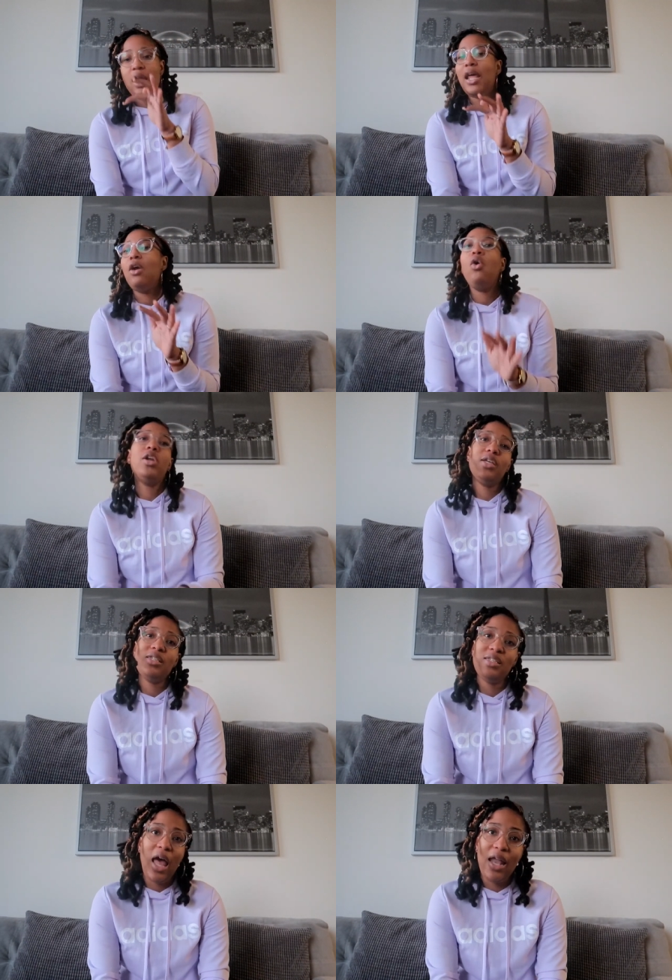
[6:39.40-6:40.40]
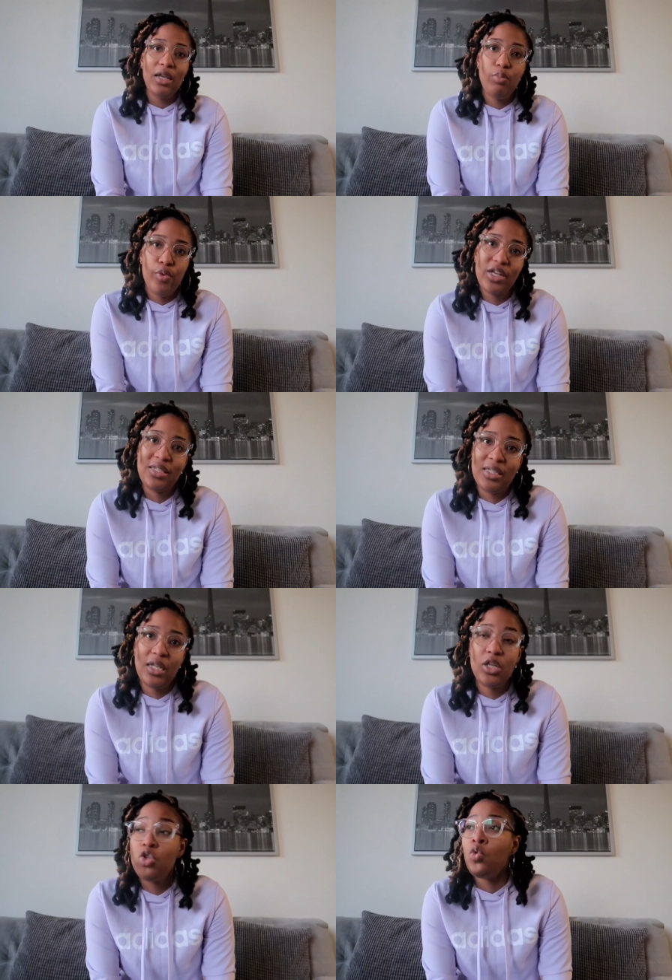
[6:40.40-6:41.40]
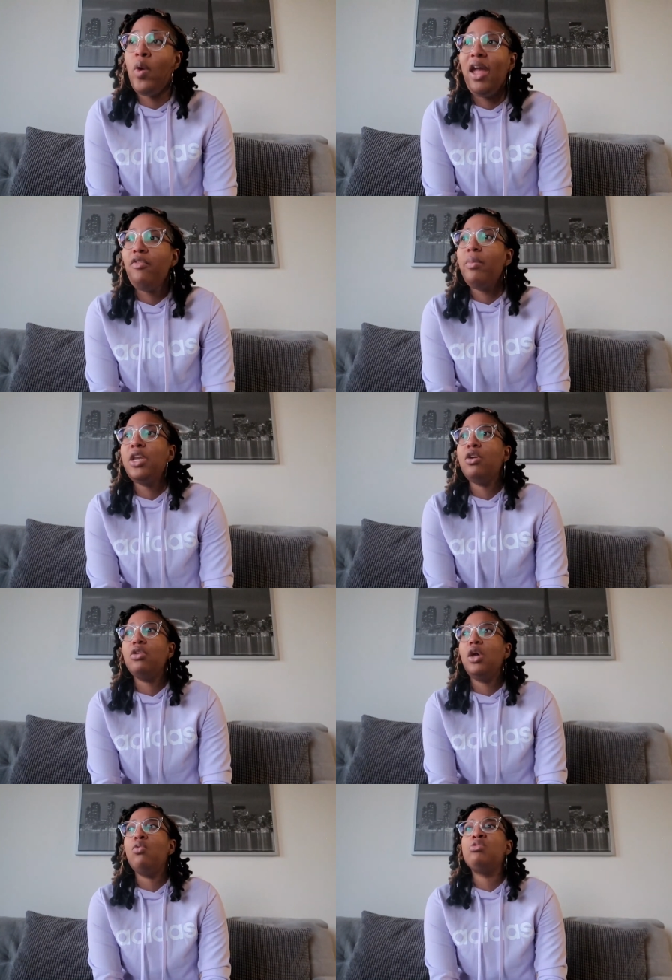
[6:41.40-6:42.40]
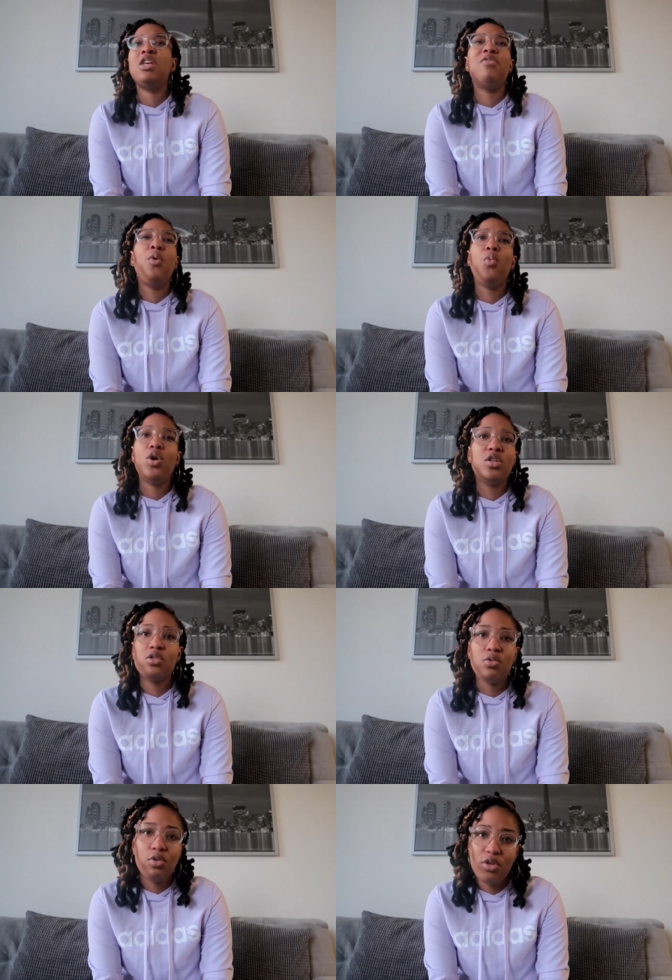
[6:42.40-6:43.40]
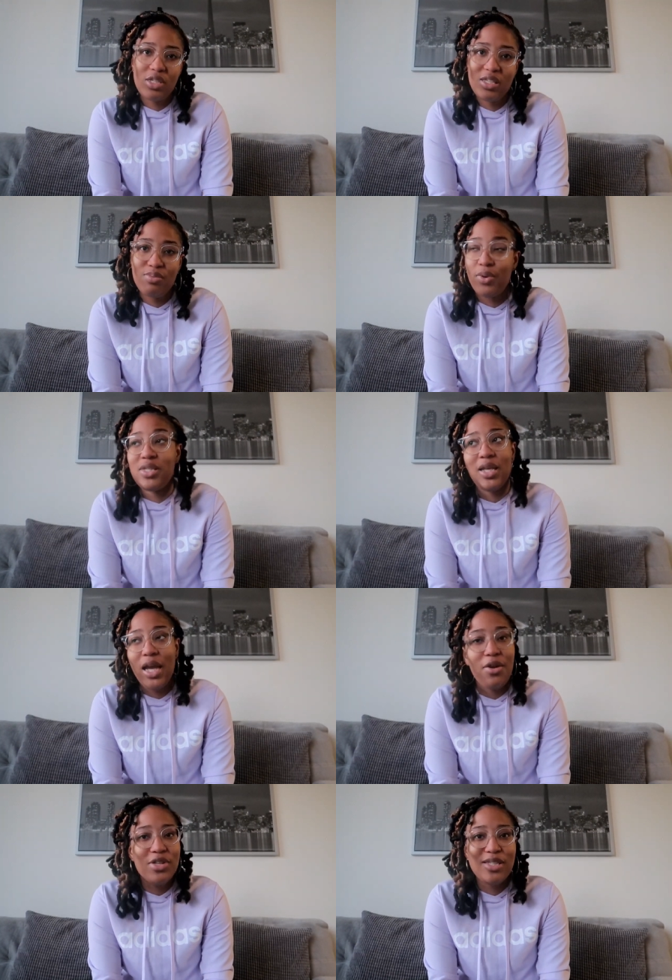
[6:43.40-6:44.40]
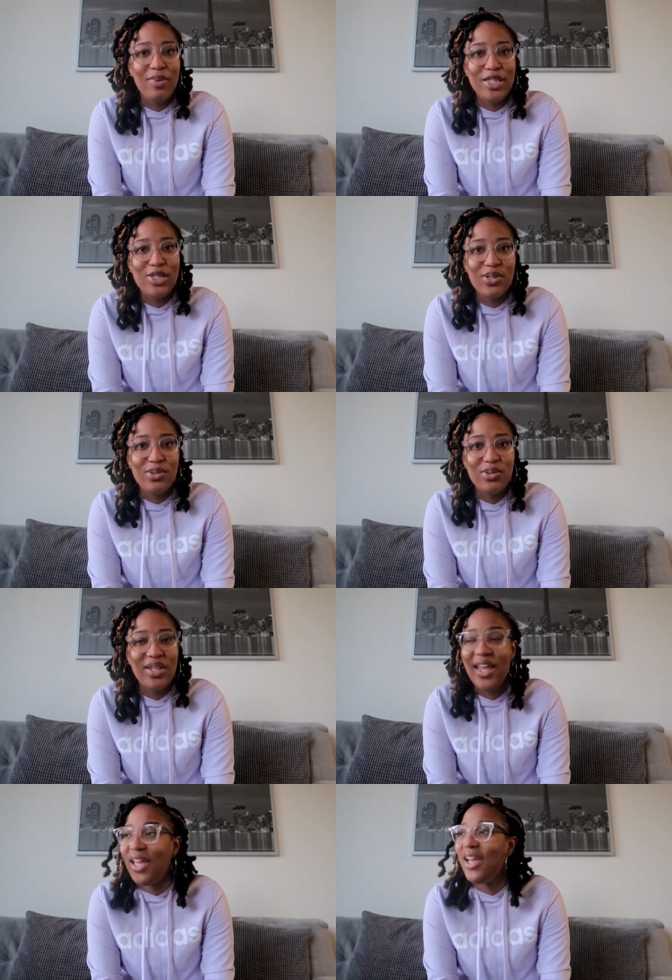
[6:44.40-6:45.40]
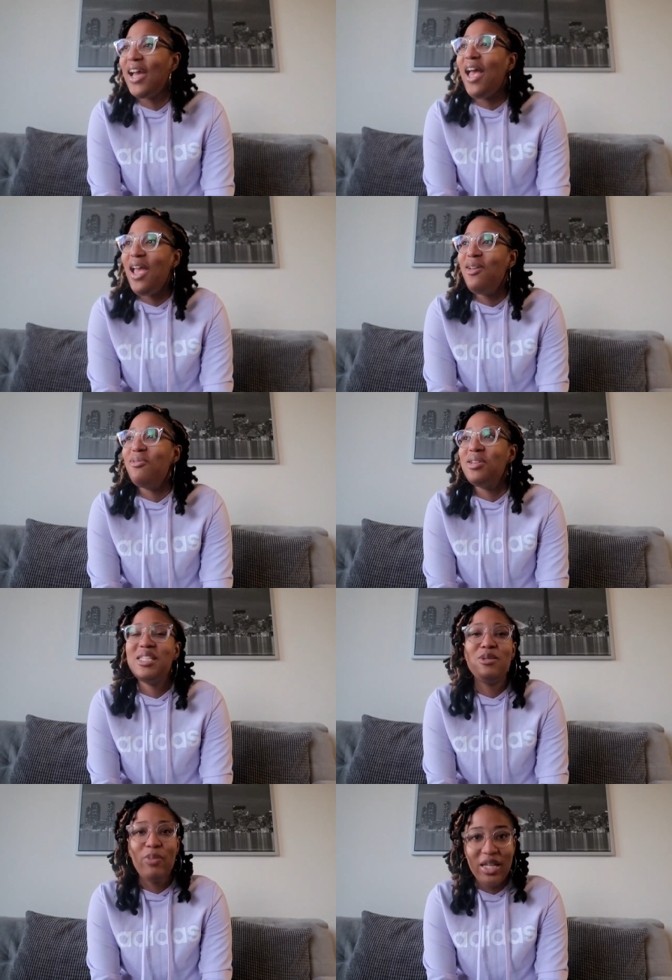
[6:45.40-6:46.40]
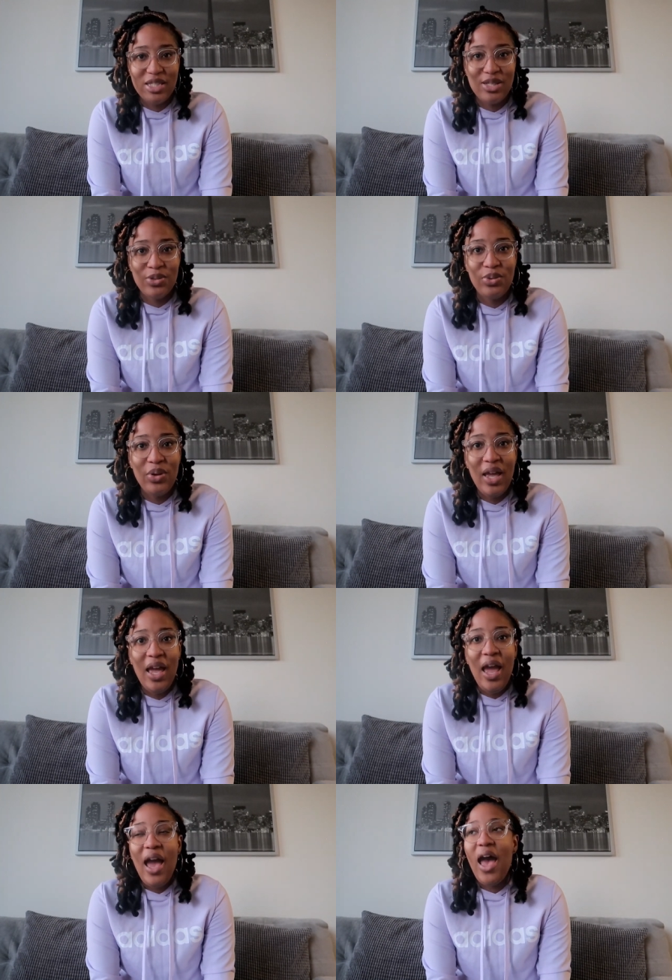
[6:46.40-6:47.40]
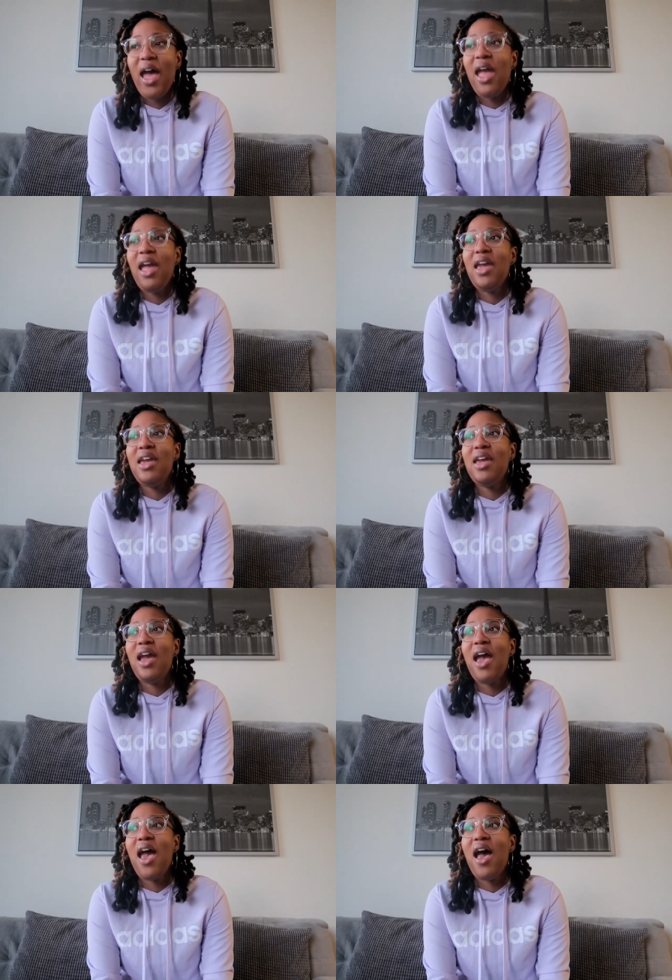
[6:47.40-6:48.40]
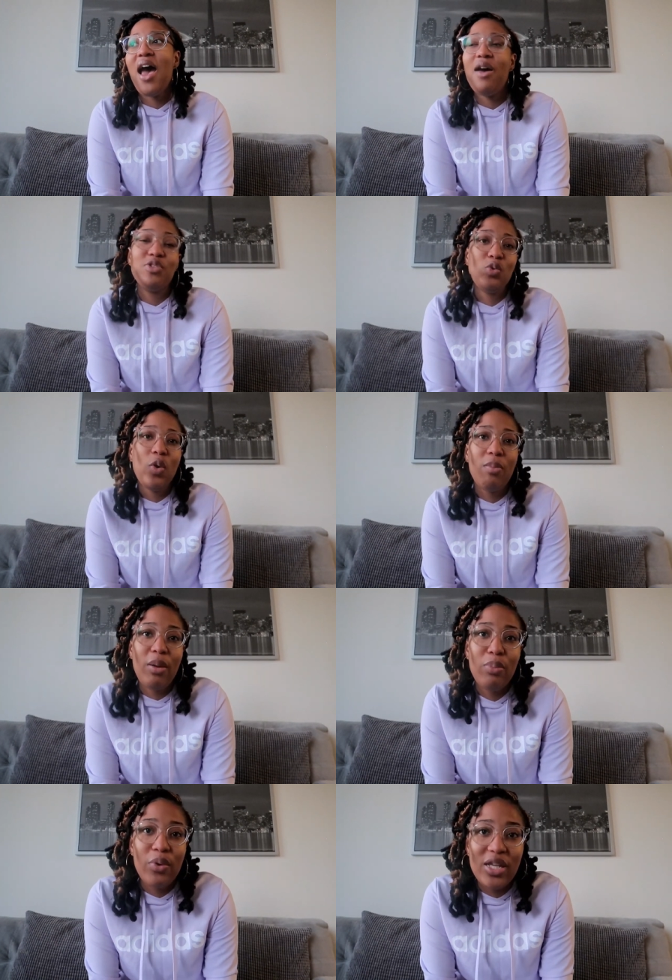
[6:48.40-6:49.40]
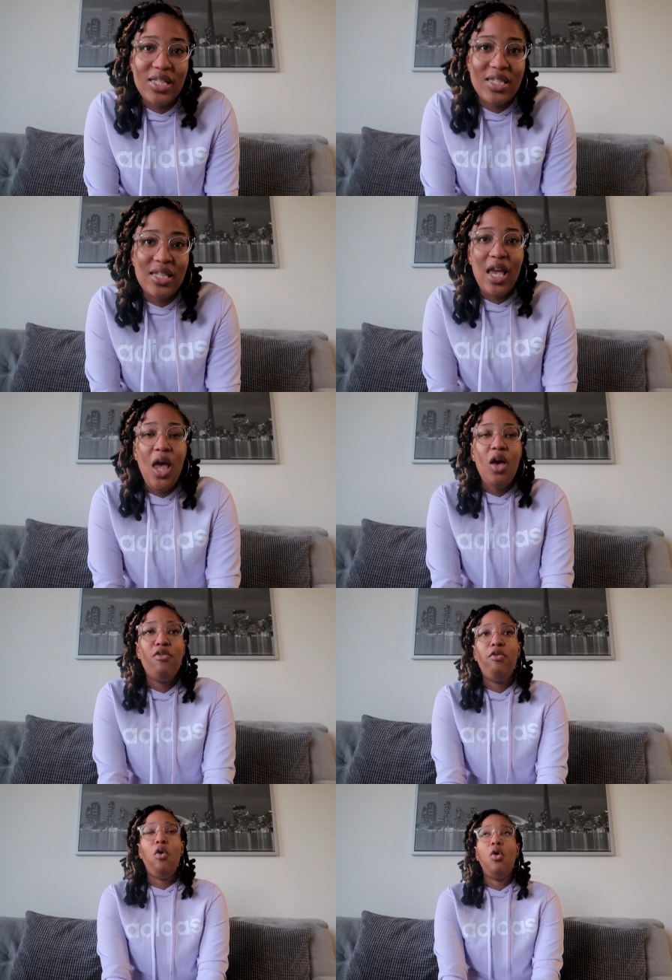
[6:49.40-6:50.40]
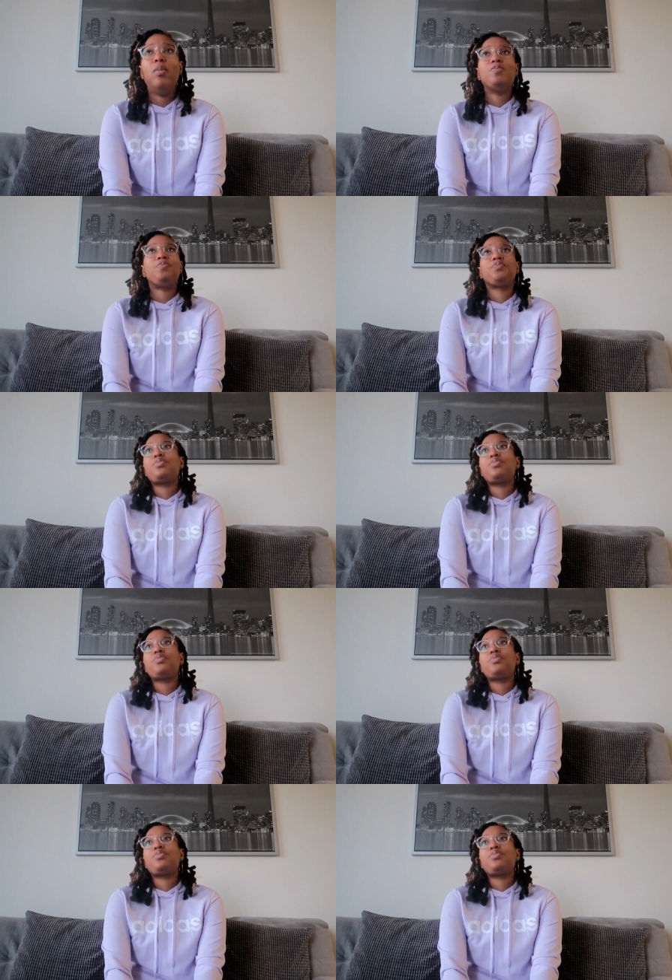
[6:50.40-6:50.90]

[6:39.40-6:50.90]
and I understand bracing and to everybody out there who's ever won a school uses brace like I respect you like I respect you I have to wear my brace for